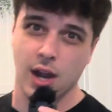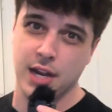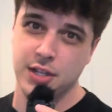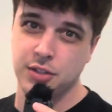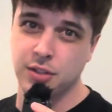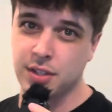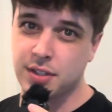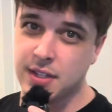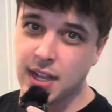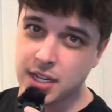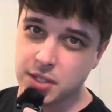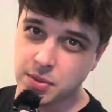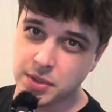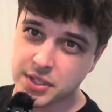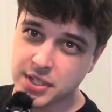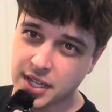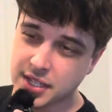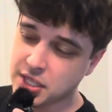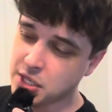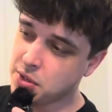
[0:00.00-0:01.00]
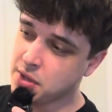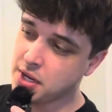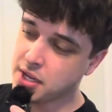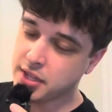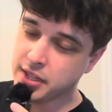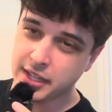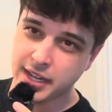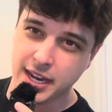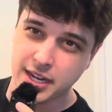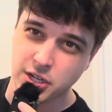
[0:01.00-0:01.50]
so this next one says that you can
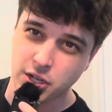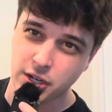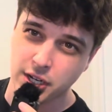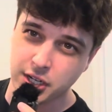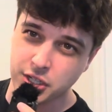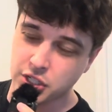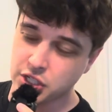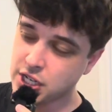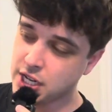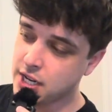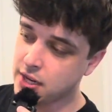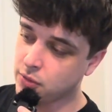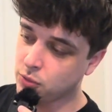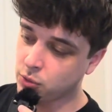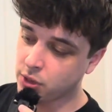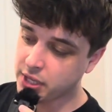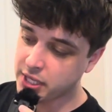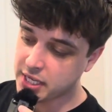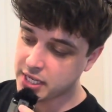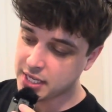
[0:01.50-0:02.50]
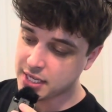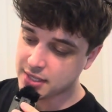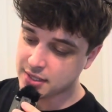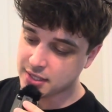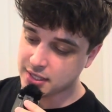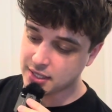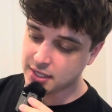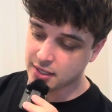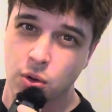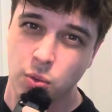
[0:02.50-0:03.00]
clean a cooking sheet really
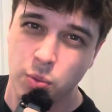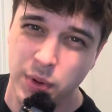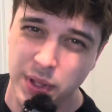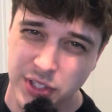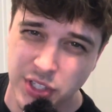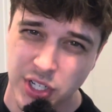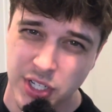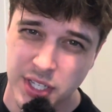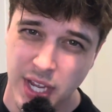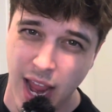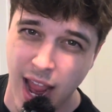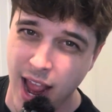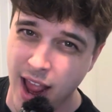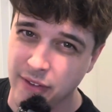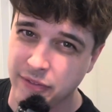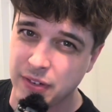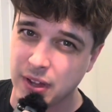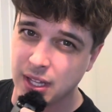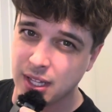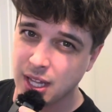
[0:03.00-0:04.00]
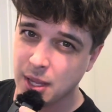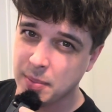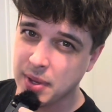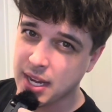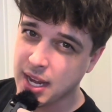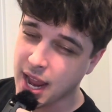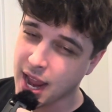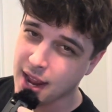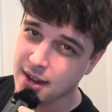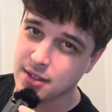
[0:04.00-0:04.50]
easy with just half a
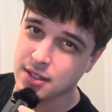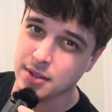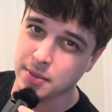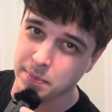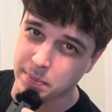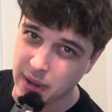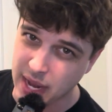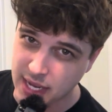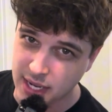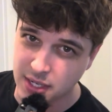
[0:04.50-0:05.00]
lemon and some baking